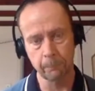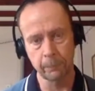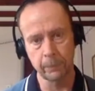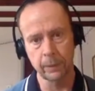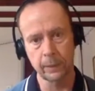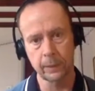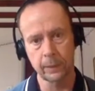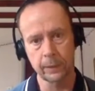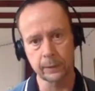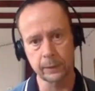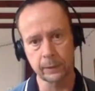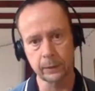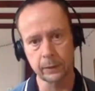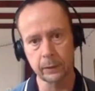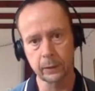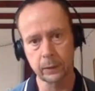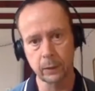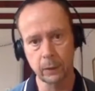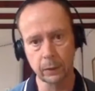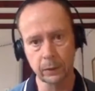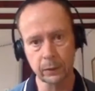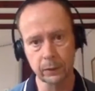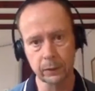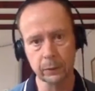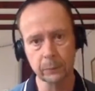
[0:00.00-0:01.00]
is that
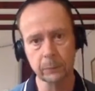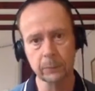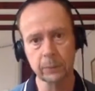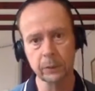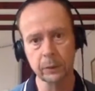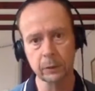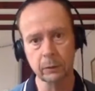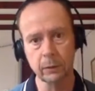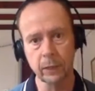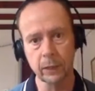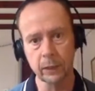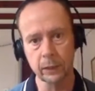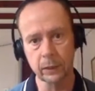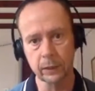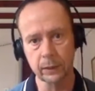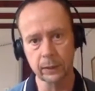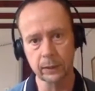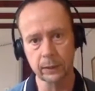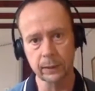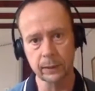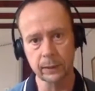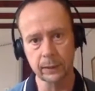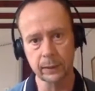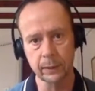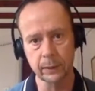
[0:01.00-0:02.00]
customers are actually
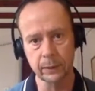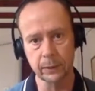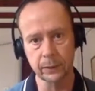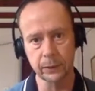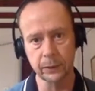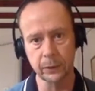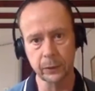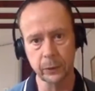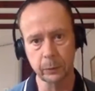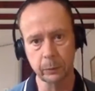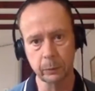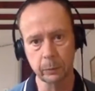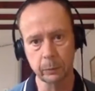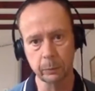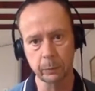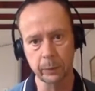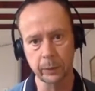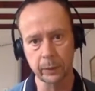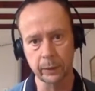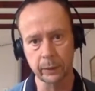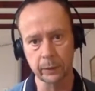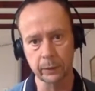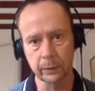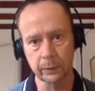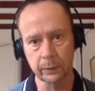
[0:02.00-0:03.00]
seen as human
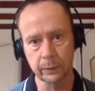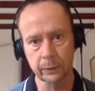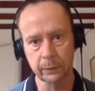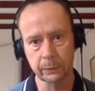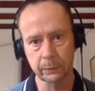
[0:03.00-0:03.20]
beings.